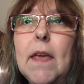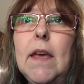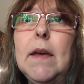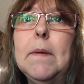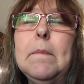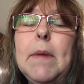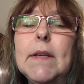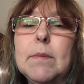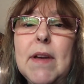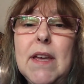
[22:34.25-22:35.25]
It
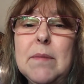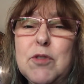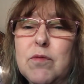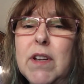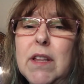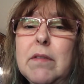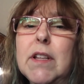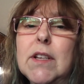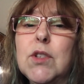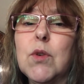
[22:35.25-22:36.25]
makes my hips really,
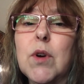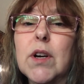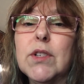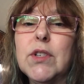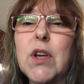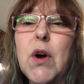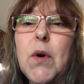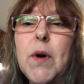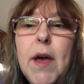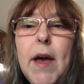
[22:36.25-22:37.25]
really sore.
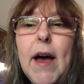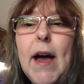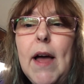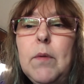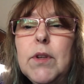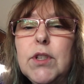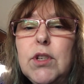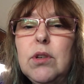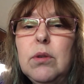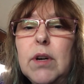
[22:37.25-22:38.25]
So I will
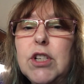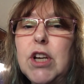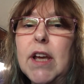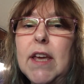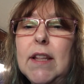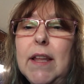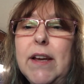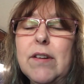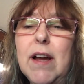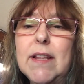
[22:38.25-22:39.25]
do a check-in
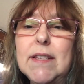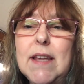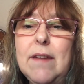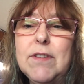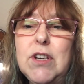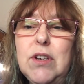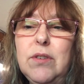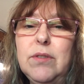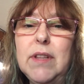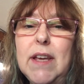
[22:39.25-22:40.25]
later on this
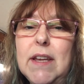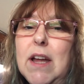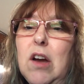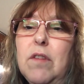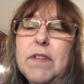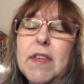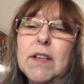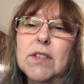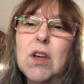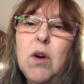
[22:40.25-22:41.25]
afternoon, let you know how
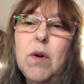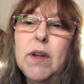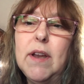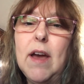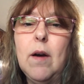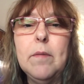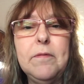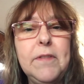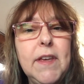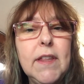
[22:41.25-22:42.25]
everything's going, how I'm
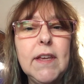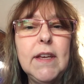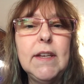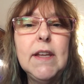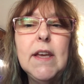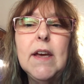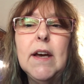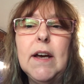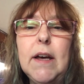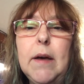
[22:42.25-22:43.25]
feeling.
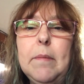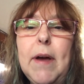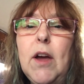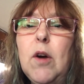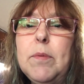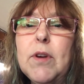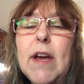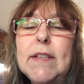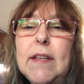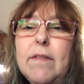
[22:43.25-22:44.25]
Um, I hope you
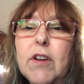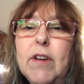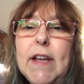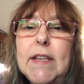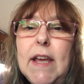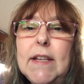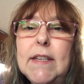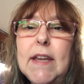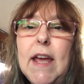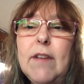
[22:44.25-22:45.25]
guys have a great day
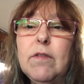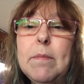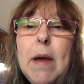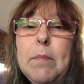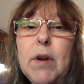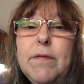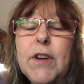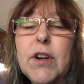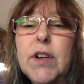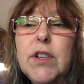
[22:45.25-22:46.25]
today. Remember, if
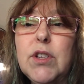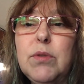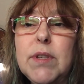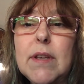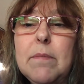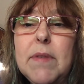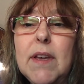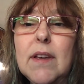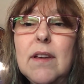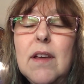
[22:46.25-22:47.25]
you're going to do
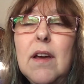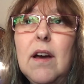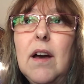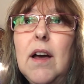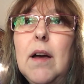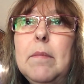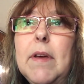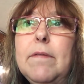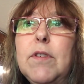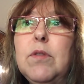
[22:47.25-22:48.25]
something, um,
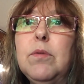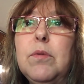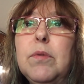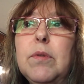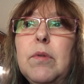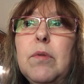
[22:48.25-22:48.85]
if you,